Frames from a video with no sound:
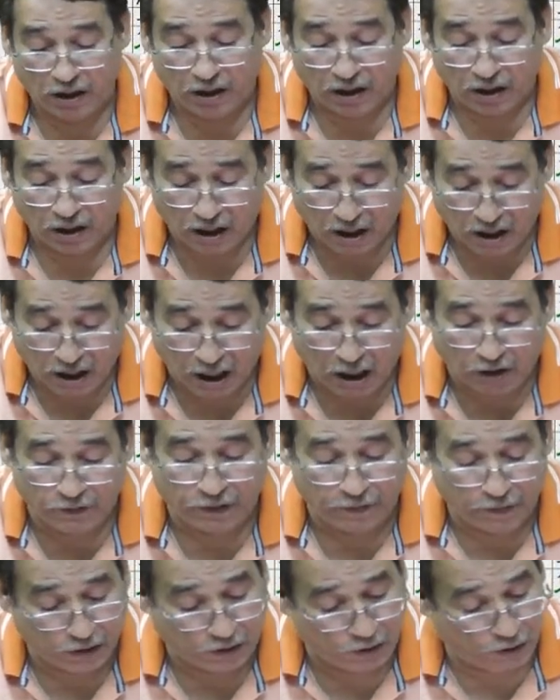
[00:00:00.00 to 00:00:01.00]

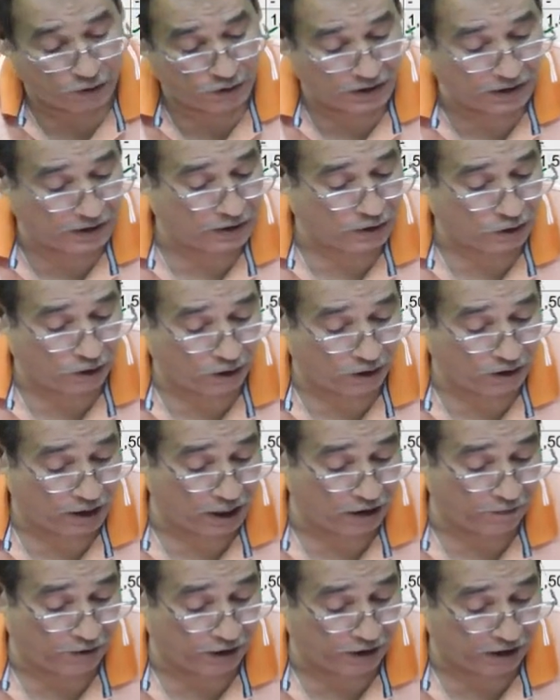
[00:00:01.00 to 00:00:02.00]
However, closing stock I
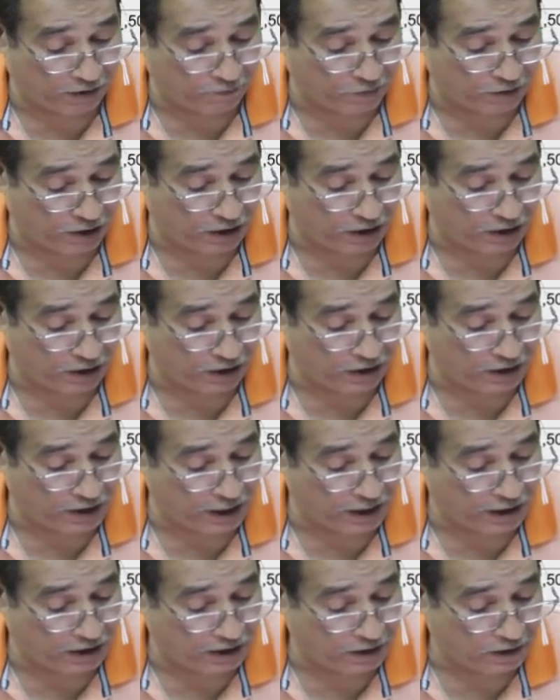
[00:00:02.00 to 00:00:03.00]
will definitely
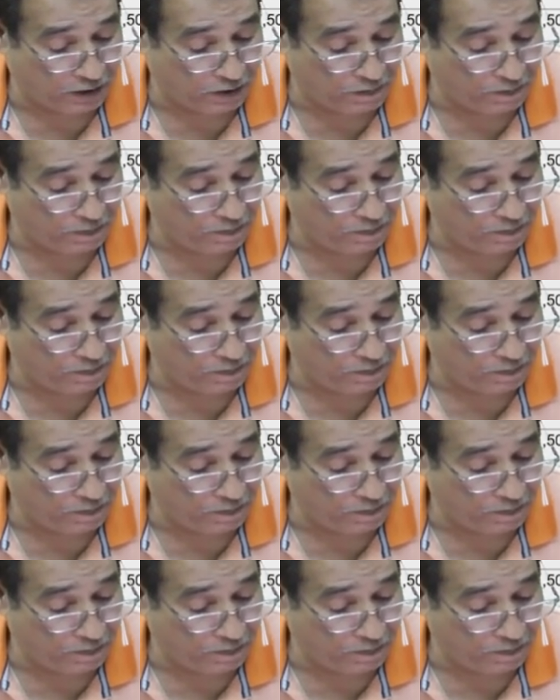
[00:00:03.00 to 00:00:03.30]
write.